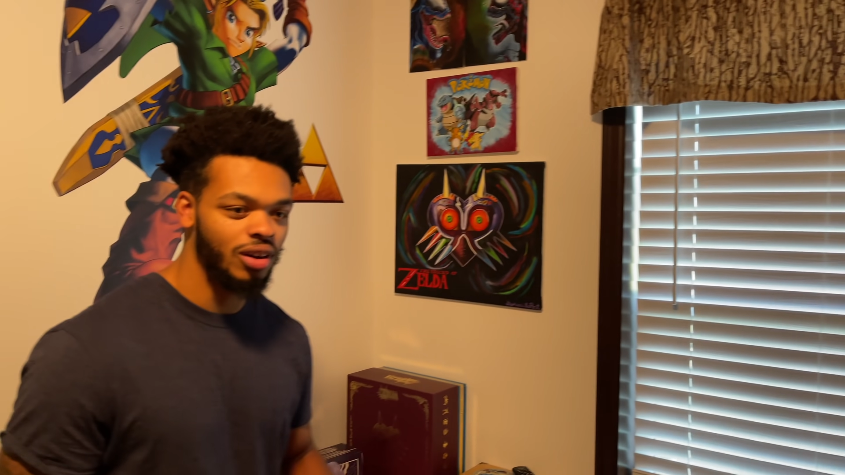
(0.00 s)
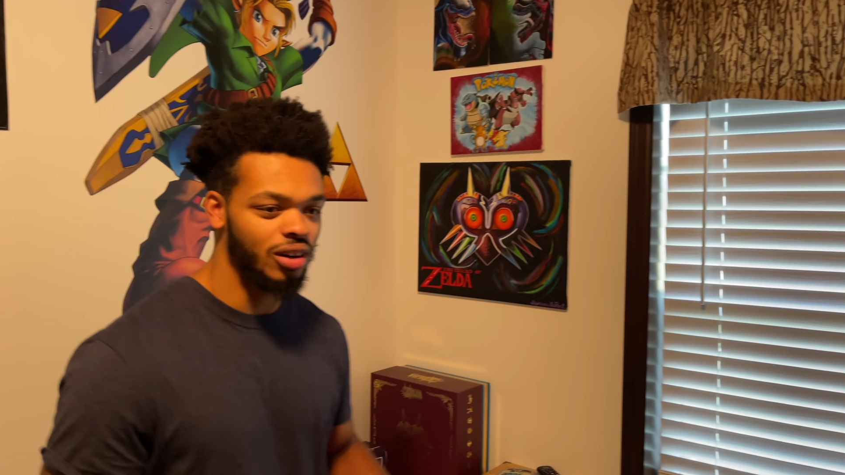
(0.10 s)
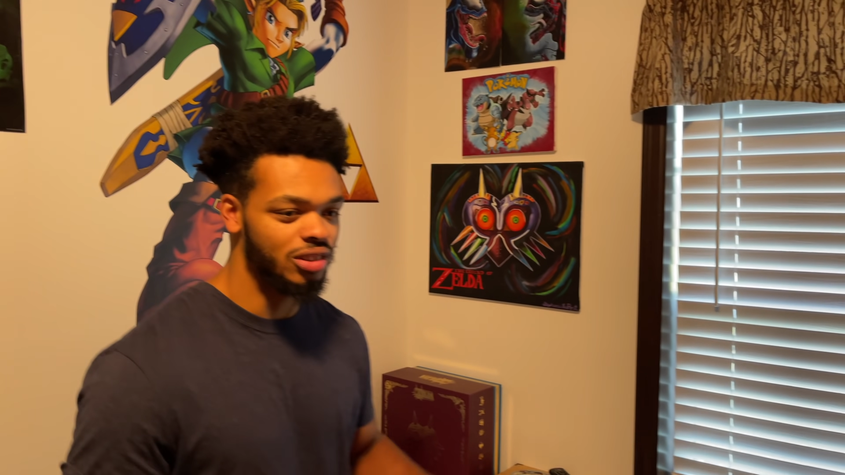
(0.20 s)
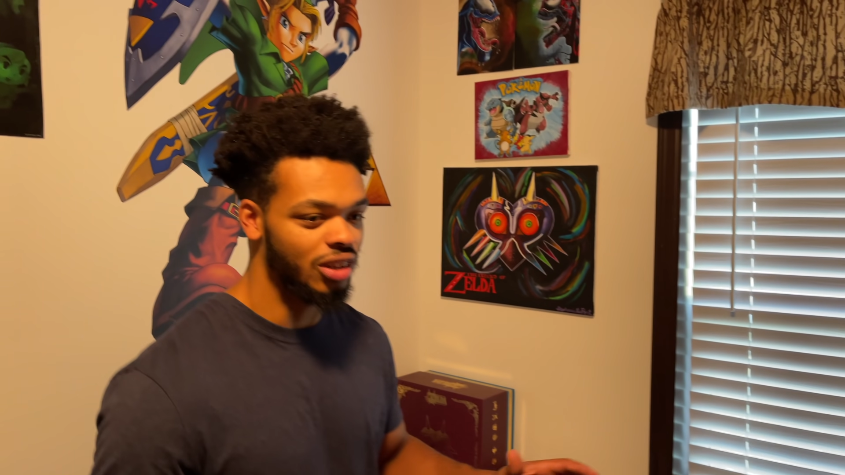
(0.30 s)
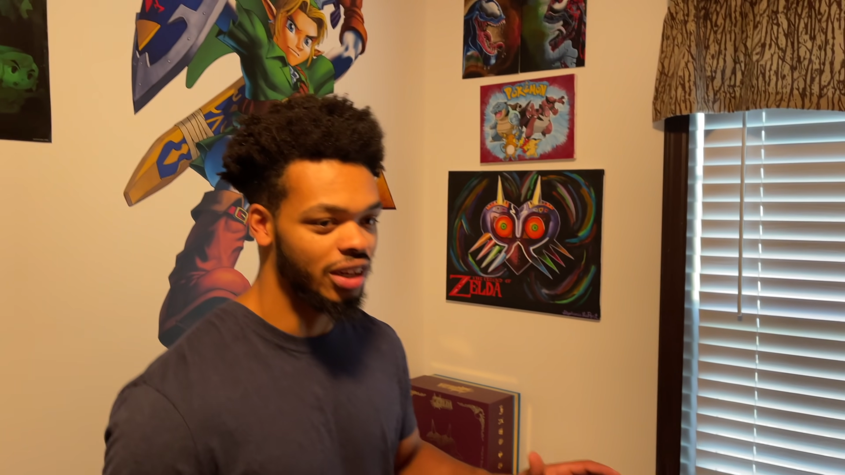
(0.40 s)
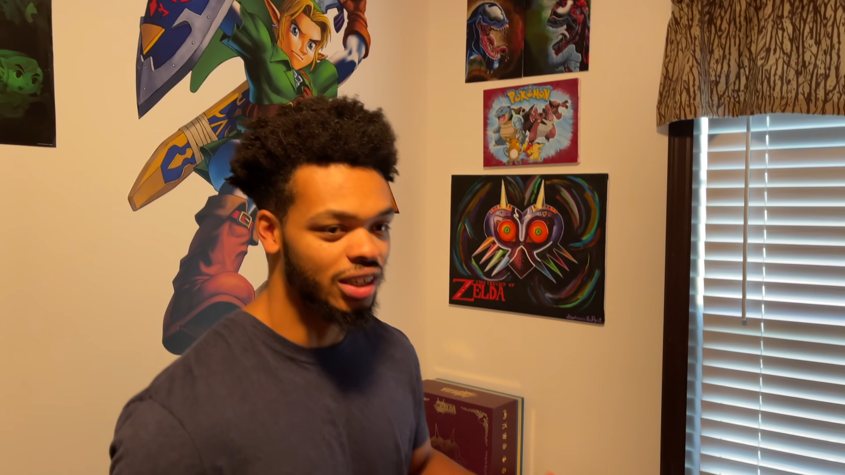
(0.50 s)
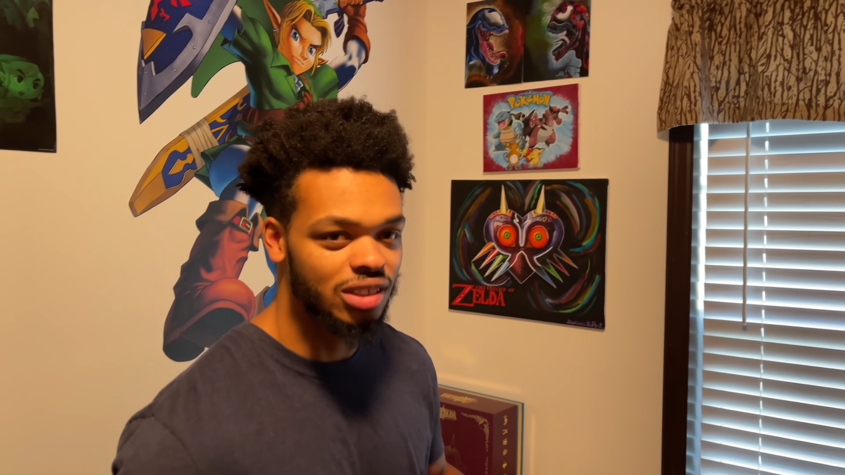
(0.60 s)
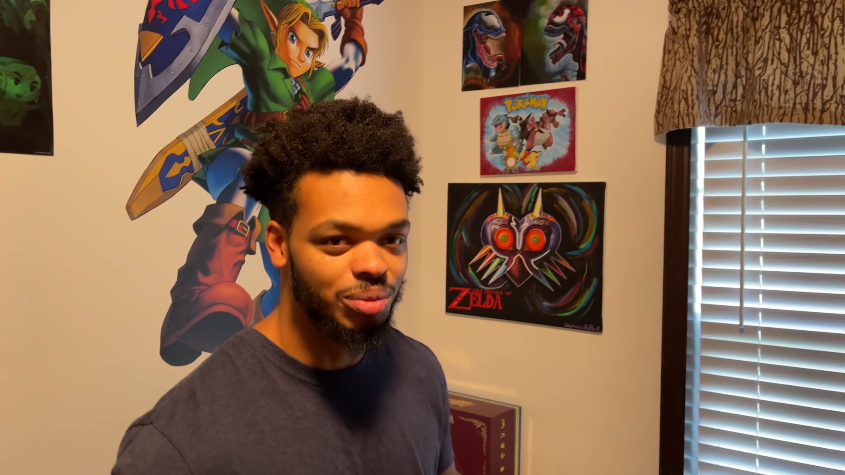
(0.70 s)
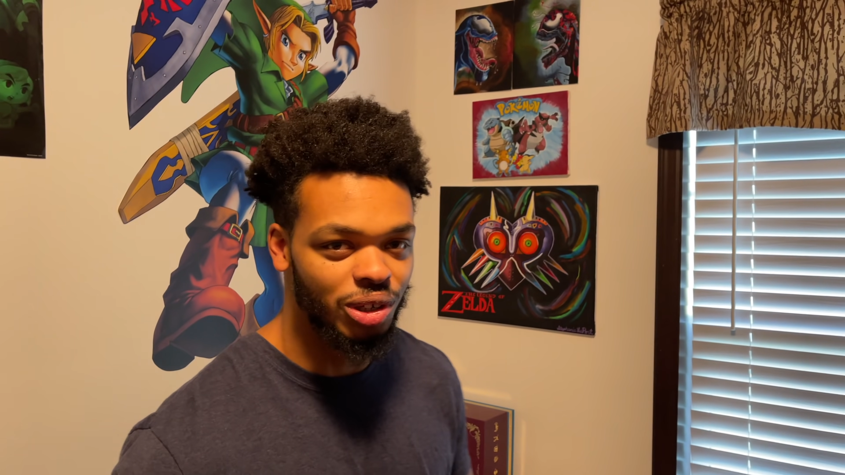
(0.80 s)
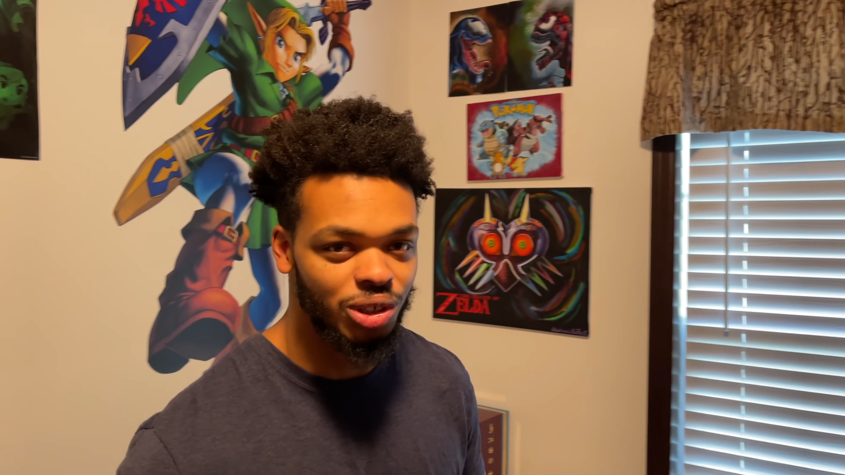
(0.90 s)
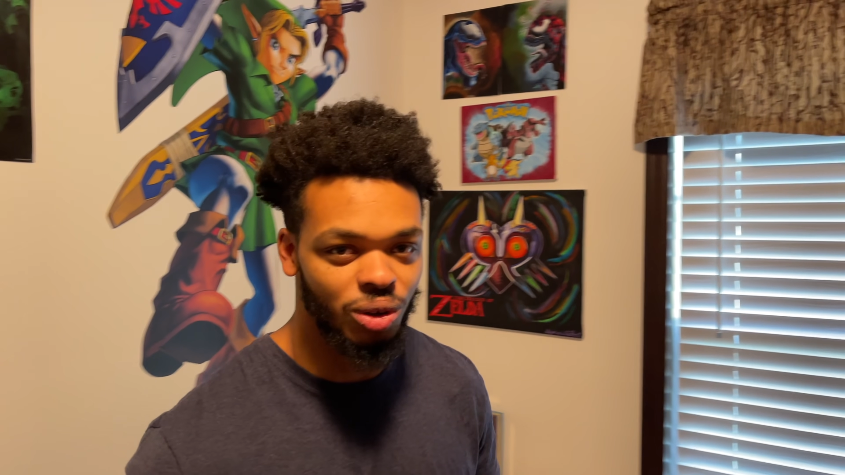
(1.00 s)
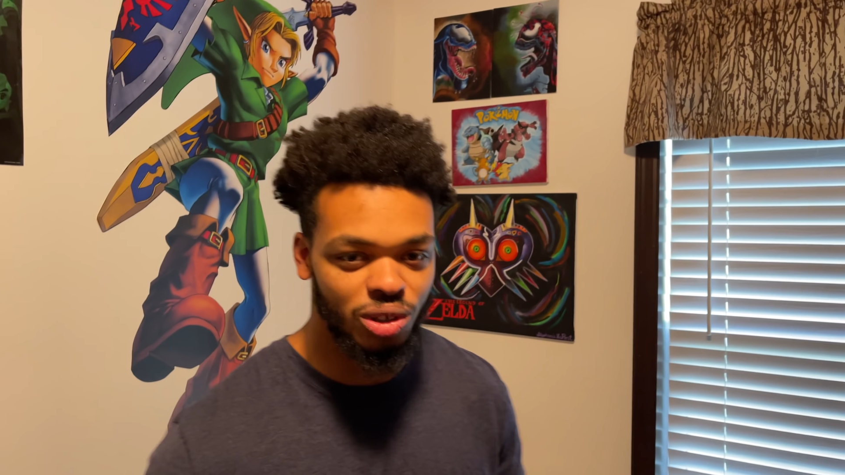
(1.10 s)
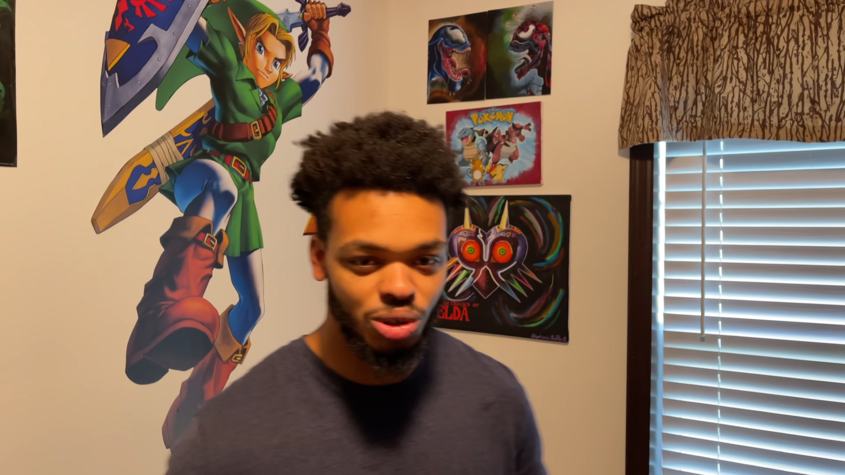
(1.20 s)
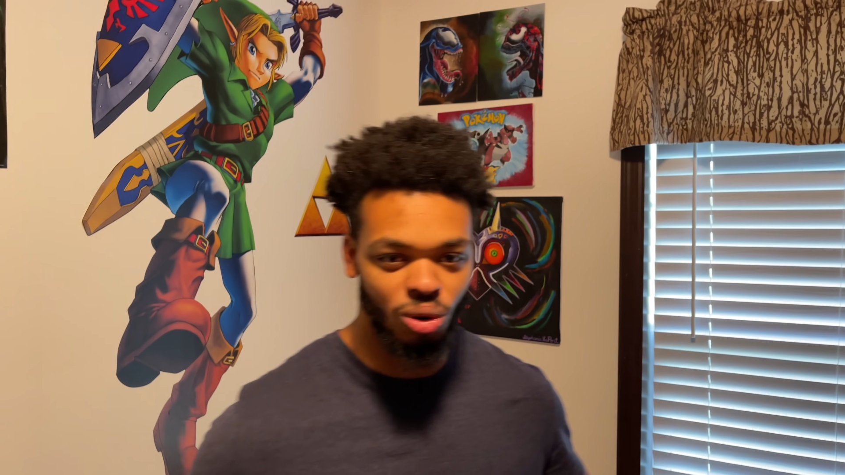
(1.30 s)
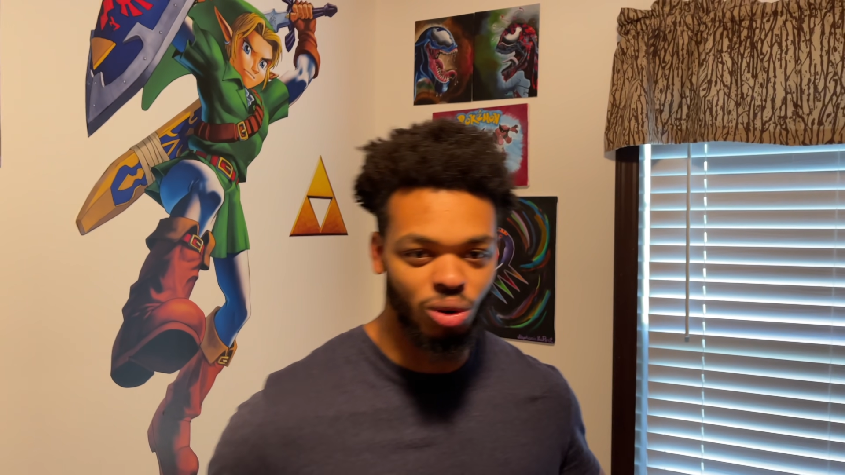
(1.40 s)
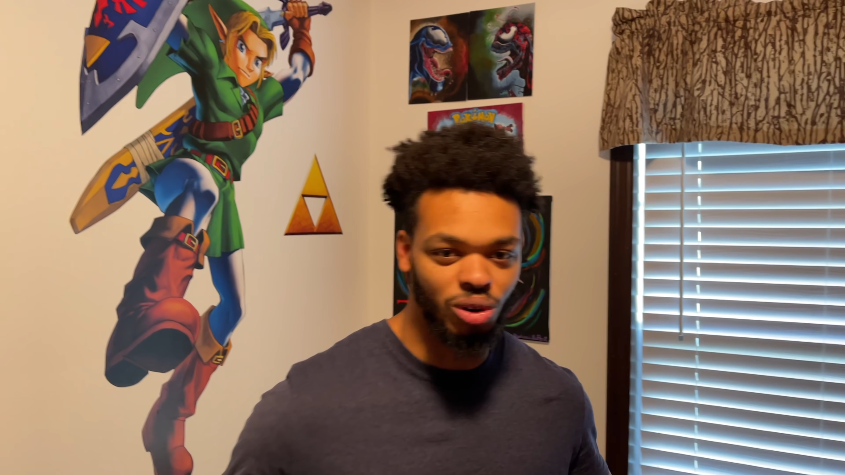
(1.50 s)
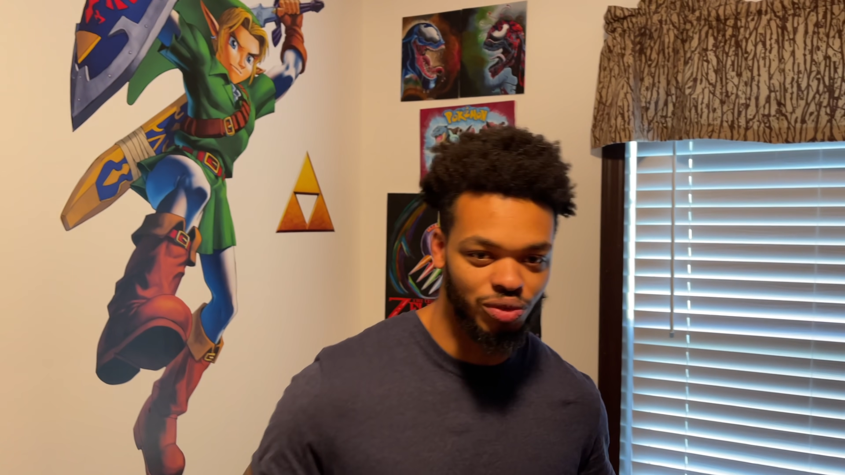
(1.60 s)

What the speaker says: All right, so I guess I'm gonna do a tour